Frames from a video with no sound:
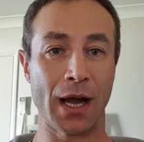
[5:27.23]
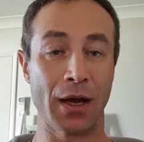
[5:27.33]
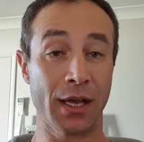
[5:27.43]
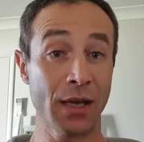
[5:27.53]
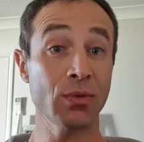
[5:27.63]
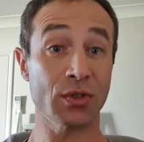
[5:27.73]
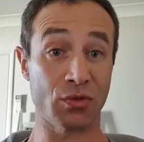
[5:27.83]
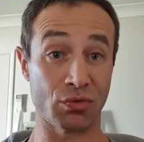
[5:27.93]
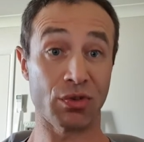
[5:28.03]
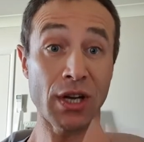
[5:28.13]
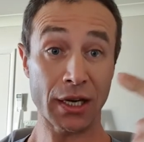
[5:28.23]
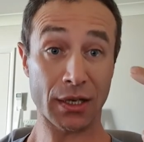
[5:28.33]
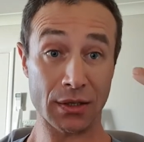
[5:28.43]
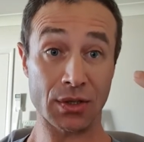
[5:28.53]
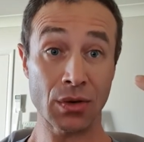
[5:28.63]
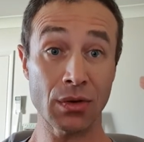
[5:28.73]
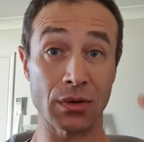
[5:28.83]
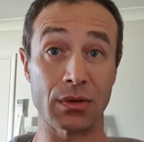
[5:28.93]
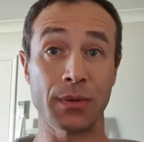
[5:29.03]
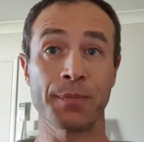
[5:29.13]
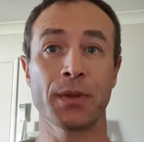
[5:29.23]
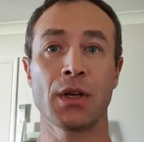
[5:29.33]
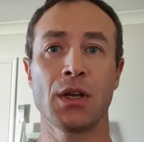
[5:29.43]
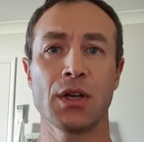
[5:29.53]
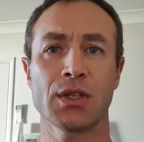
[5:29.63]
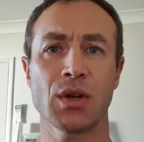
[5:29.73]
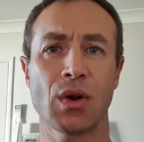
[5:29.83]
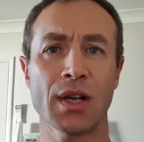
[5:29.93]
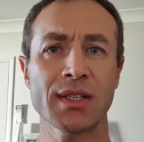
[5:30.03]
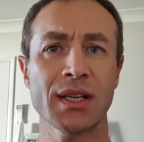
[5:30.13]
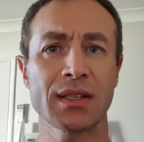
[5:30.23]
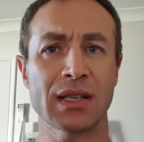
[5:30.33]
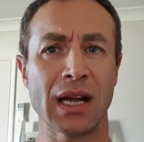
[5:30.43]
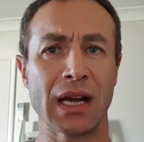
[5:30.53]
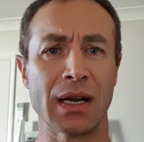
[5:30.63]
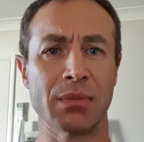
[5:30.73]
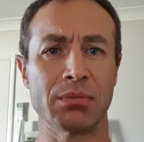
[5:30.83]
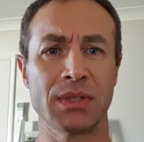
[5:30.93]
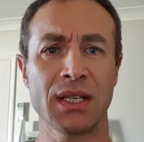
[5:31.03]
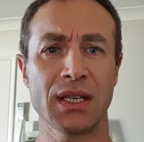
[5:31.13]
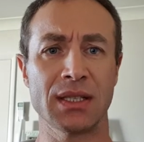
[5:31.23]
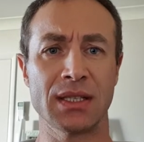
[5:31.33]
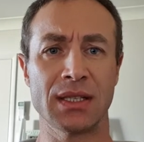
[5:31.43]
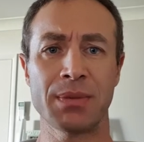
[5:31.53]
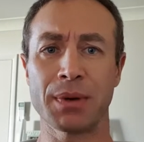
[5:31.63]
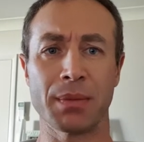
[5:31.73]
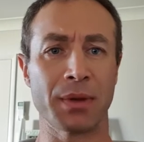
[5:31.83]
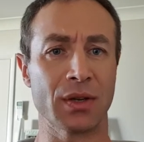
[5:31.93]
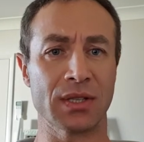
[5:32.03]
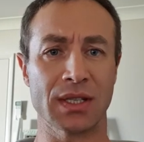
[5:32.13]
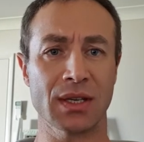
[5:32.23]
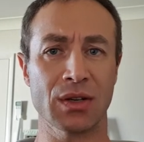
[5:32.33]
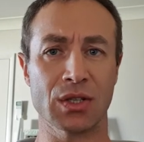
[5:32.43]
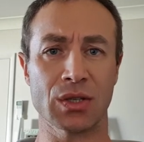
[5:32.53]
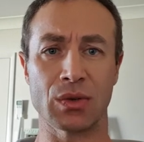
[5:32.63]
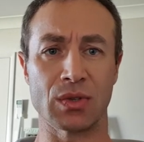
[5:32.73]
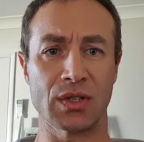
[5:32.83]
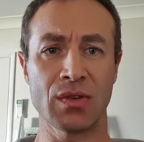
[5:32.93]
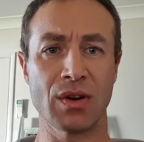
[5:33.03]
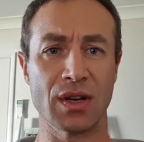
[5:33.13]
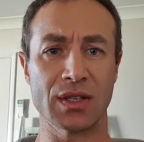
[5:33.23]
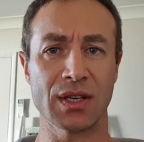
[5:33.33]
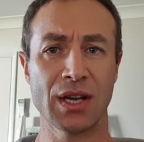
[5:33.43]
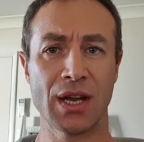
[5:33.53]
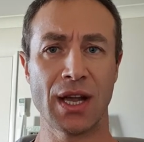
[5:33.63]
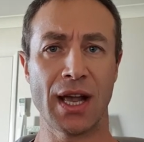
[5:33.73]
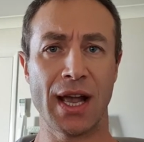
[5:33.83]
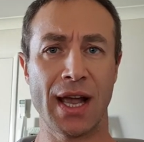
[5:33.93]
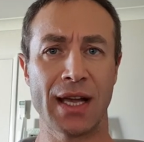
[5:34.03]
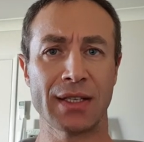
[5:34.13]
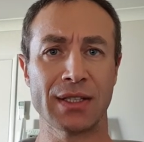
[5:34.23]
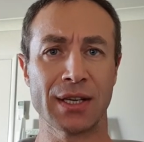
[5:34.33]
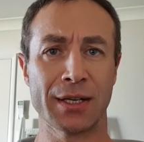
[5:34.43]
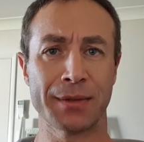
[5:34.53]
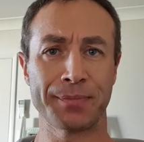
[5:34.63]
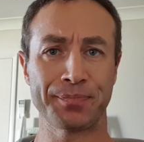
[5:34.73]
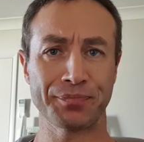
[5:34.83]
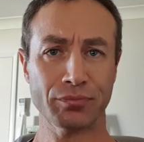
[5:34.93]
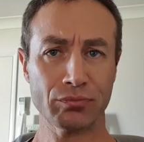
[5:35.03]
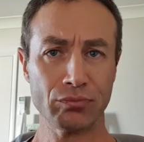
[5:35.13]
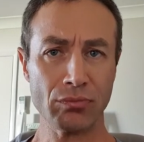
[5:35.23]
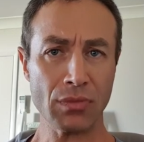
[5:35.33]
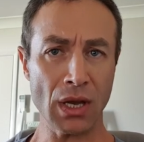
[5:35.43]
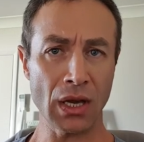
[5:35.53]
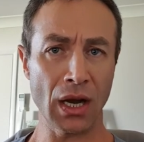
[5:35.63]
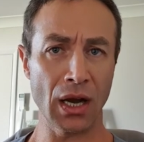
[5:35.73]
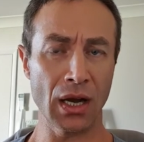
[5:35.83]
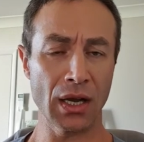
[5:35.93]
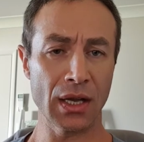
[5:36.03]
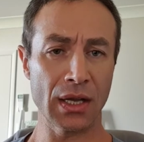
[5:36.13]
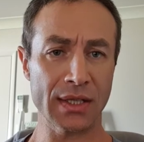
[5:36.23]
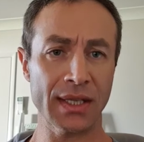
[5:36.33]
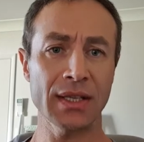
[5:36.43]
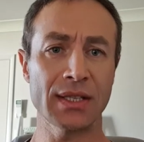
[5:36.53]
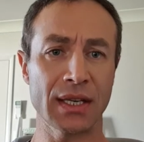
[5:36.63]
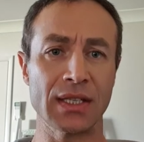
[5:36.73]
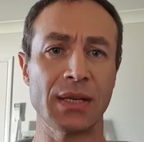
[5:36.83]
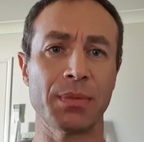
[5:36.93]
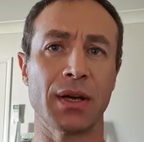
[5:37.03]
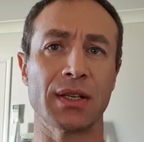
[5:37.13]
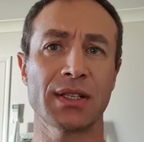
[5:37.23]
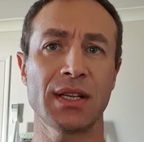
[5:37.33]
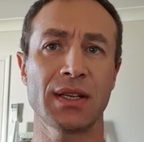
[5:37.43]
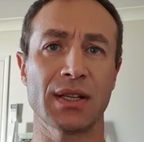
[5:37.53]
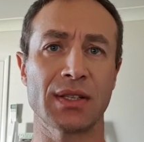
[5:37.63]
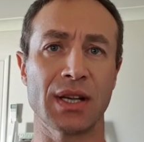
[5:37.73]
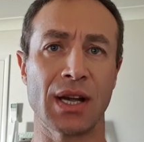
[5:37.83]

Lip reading: He was really concerned. So I started digging deeper because it sounds so serious. And start digging deeper. I understand that